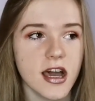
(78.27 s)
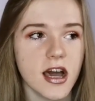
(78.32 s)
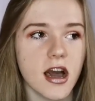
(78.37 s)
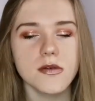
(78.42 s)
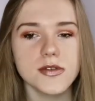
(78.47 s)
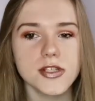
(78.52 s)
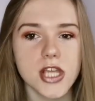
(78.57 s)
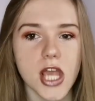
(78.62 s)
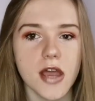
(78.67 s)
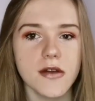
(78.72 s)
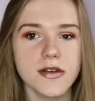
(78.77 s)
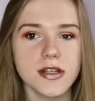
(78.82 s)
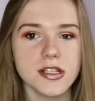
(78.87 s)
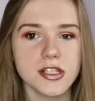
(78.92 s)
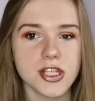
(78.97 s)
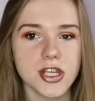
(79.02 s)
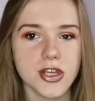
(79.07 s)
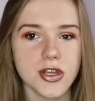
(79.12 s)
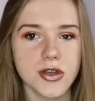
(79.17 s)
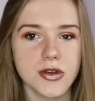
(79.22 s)
I was
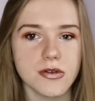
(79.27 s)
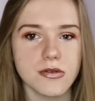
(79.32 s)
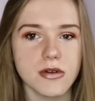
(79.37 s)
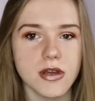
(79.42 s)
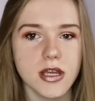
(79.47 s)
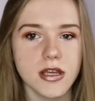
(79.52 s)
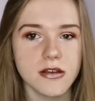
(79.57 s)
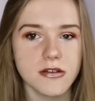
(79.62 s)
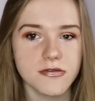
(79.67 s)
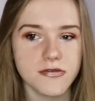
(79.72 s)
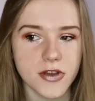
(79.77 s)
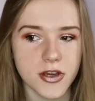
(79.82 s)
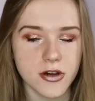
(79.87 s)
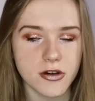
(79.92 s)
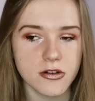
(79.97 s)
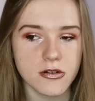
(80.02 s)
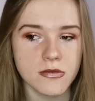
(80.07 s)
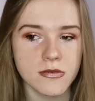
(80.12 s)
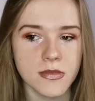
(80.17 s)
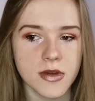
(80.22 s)
going to
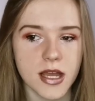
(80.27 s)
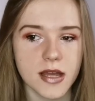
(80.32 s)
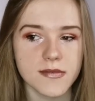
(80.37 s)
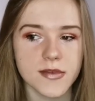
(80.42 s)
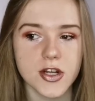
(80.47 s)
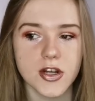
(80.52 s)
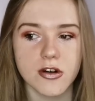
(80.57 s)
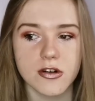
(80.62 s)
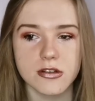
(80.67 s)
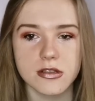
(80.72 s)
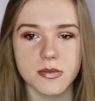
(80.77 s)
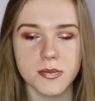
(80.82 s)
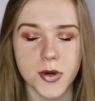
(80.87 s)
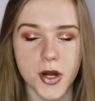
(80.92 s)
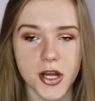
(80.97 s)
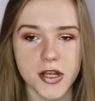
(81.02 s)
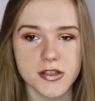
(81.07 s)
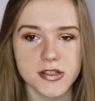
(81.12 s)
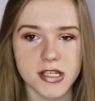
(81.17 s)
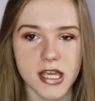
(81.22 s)
film and record the
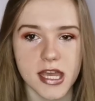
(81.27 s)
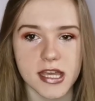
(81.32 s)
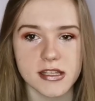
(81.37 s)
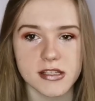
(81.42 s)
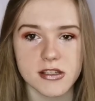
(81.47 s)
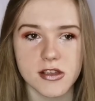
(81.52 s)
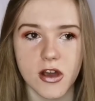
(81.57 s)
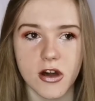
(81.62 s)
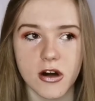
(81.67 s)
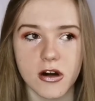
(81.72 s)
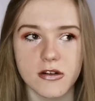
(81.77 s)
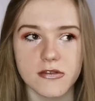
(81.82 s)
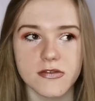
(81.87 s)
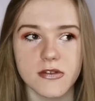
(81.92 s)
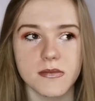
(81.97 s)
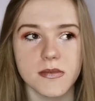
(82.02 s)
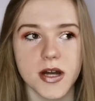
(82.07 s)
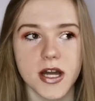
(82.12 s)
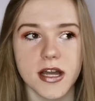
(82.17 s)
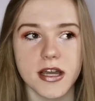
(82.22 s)
process
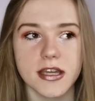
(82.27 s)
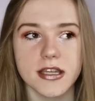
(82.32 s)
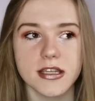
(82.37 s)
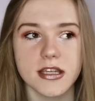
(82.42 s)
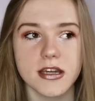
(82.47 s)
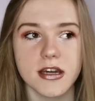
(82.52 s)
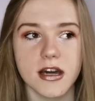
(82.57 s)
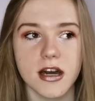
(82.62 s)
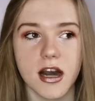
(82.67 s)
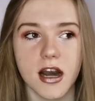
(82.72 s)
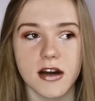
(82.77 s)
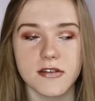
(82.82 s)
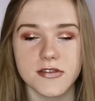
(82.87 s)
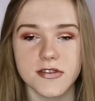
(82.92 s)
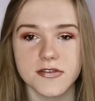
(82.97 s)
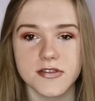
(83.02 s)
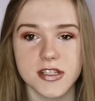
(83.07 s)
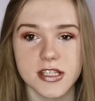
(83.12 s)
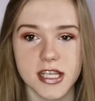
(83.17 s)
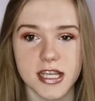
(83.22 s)
of my
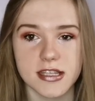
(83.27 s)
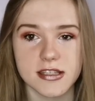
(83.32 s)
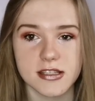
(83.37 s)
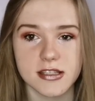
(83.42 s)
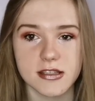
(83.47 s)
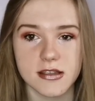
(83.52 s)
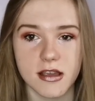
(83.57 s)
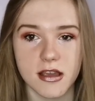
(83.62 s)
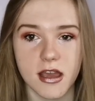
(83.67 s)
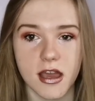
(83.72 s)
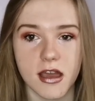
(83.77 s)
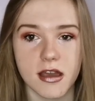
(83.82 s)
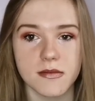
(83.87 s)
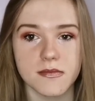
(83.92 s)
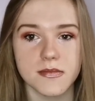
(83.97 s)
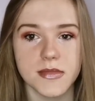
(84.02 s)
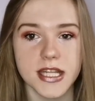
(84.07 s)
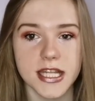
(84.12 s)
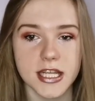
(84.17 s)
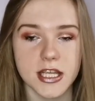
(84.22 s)
R56
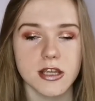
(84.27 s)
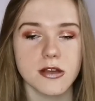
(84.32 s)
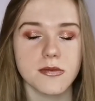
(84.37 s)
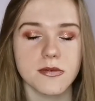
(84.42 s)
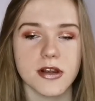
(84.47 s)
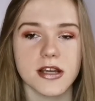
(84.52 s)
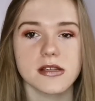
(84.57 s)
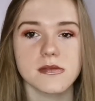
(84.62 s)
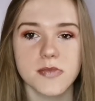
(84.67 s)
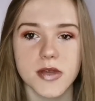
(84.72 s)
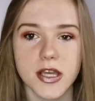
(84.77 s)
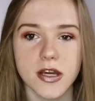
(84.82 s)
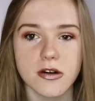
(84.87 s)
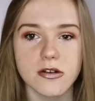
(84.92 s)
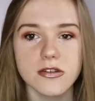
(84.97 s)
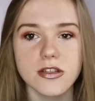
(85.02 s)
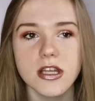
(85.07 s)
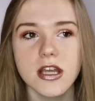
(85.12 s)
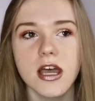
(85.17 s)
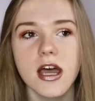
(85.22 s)
Mini Cooper S
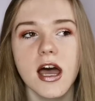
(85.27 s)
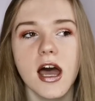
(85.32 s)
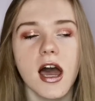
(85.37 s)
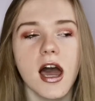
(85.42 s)
build.